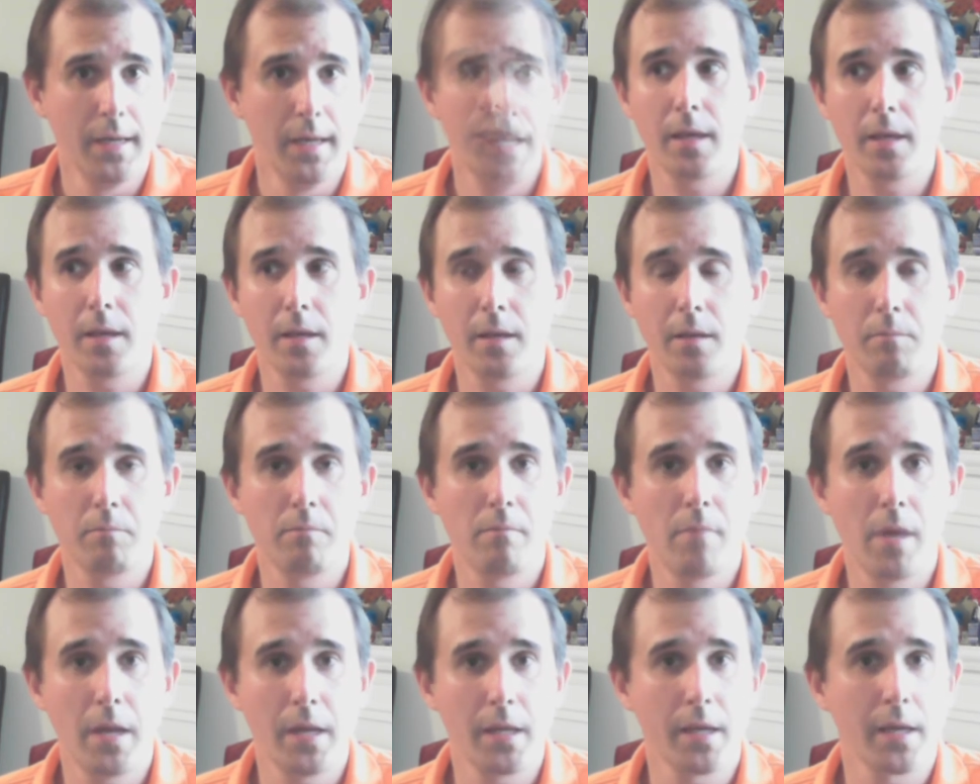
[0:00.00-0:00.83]

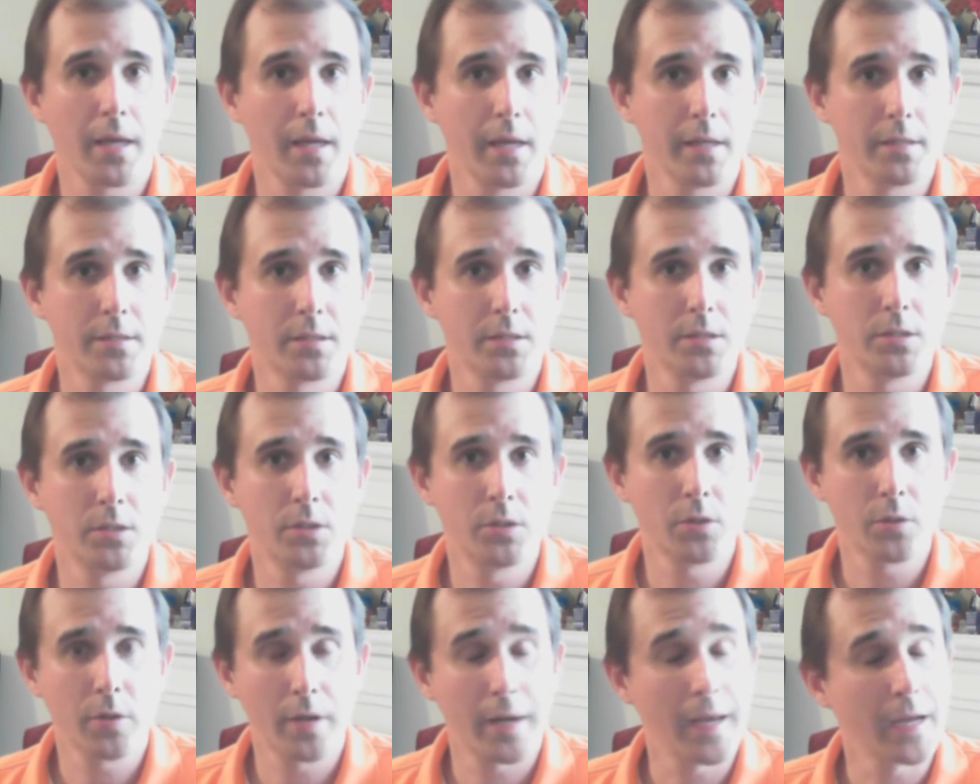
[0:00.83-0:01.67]
in many
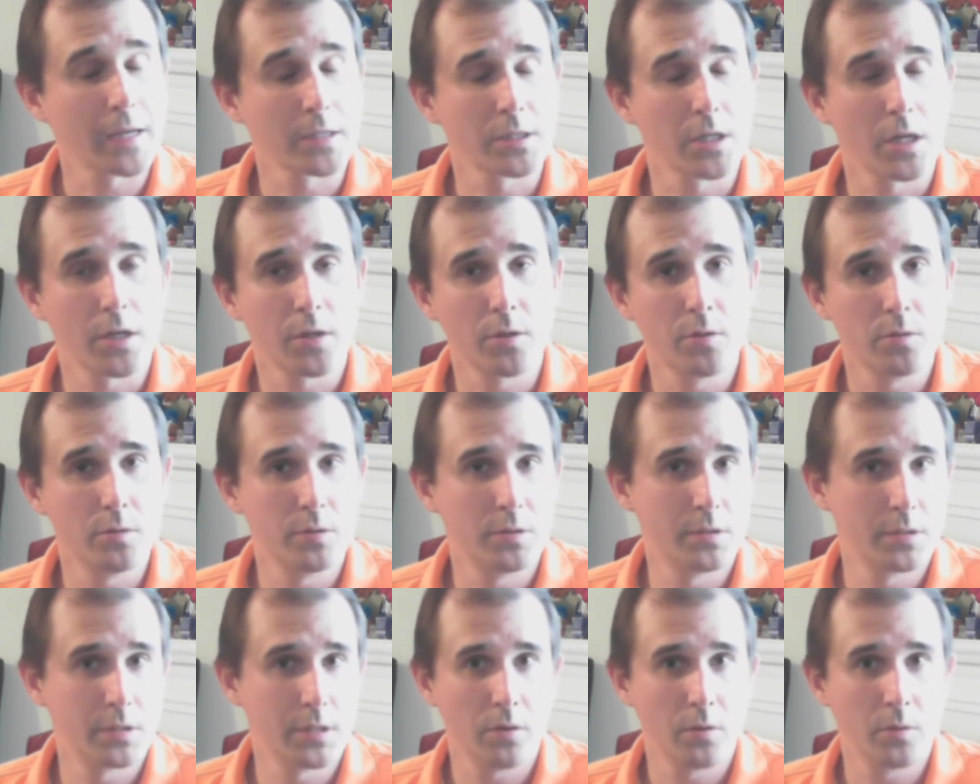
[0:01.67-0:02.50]
cases you could actually
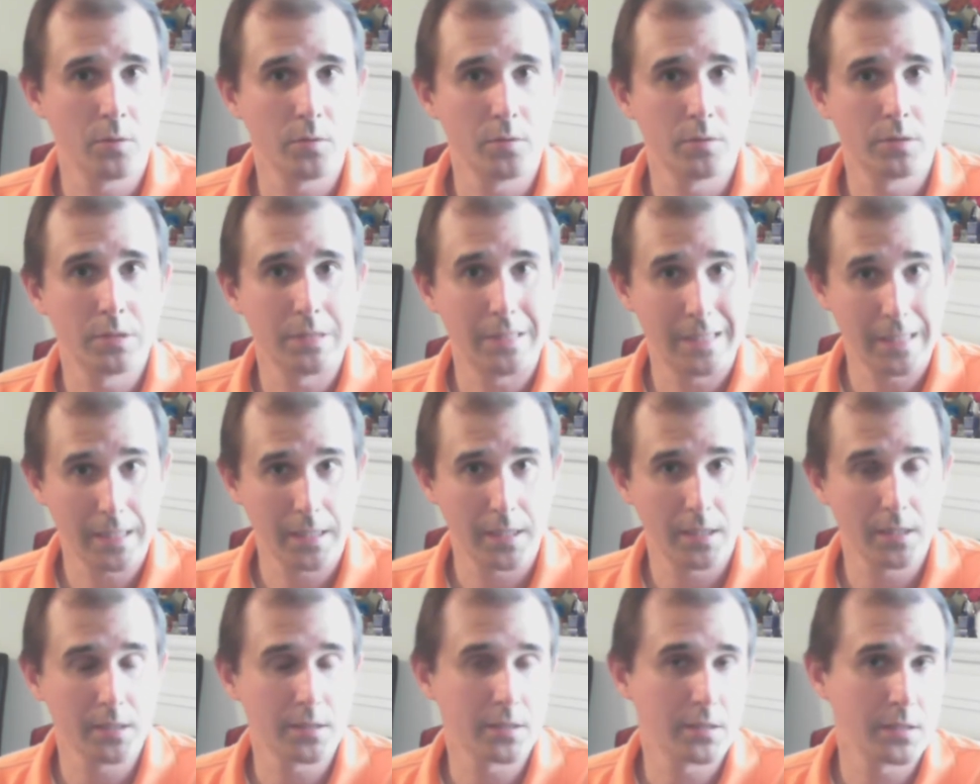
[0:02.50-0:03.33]
use those
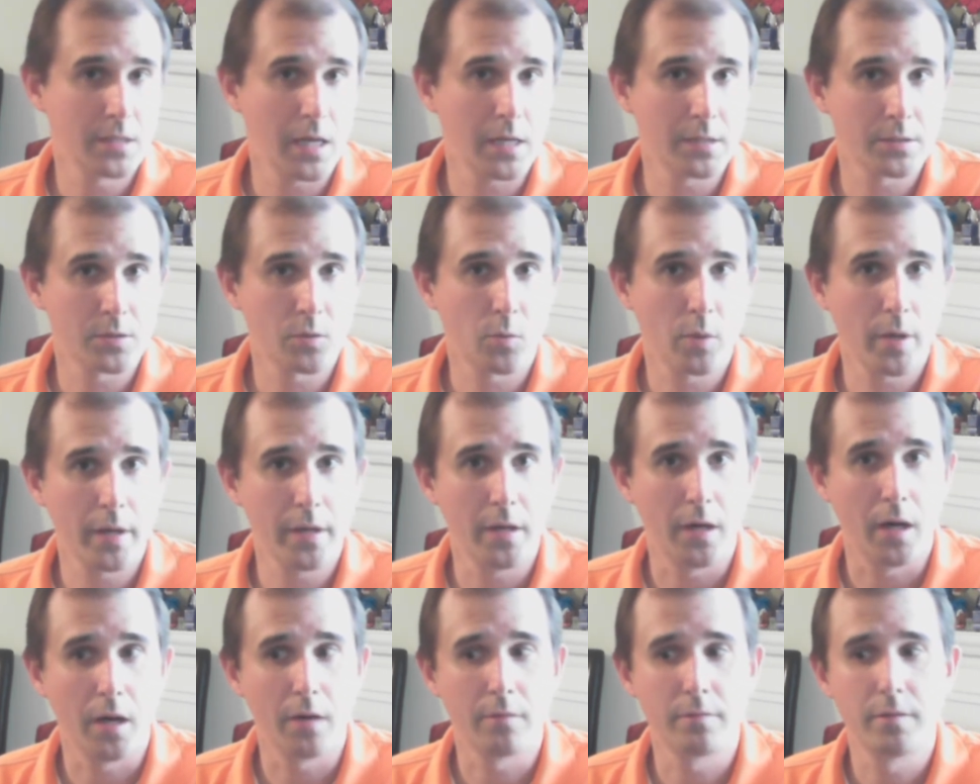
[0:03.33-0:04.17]
tickets as a
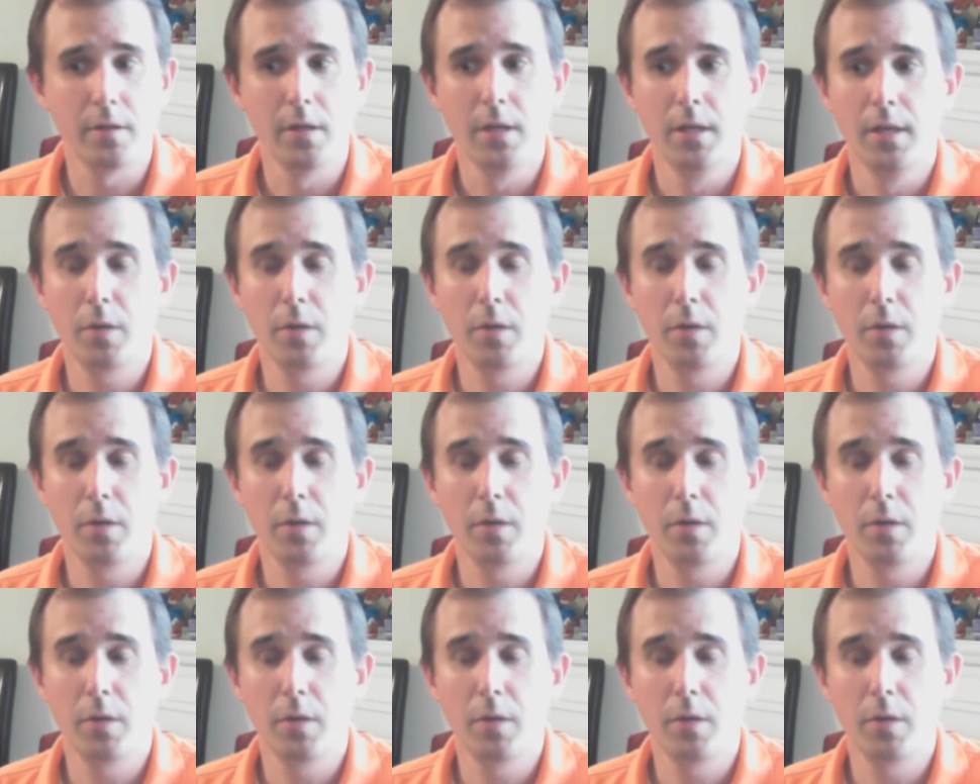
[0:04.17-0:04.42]
write-off.